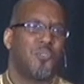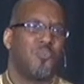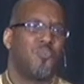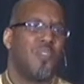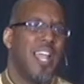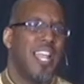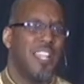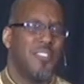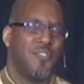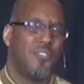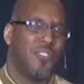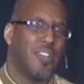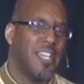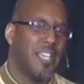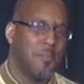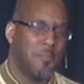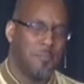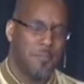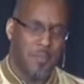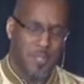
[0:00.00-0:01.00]
ready for
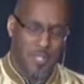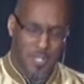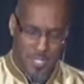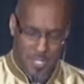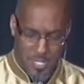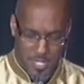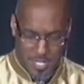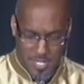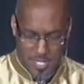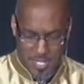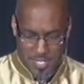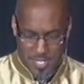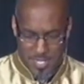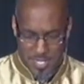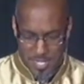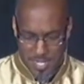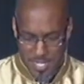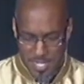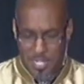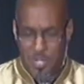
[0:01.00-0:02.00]
him.
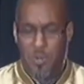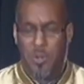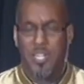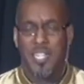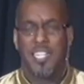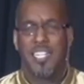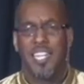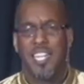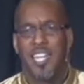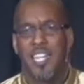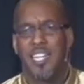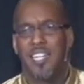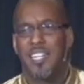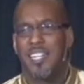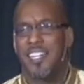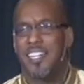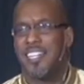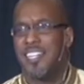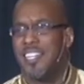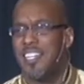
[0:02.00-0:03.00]
You know what he did?
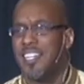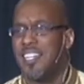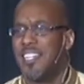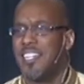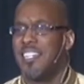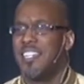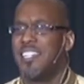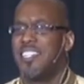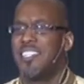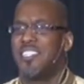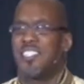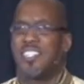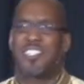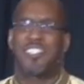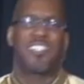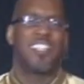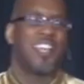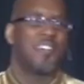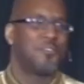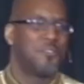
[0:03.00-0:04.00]
He just
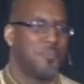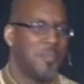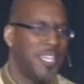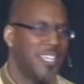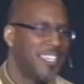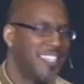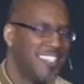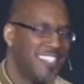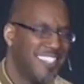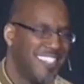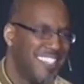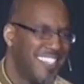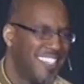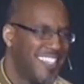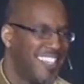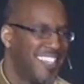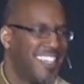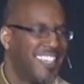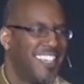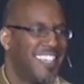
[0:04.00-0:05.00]
loved me.
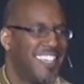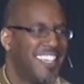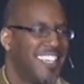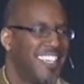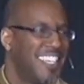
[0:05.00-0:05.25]
He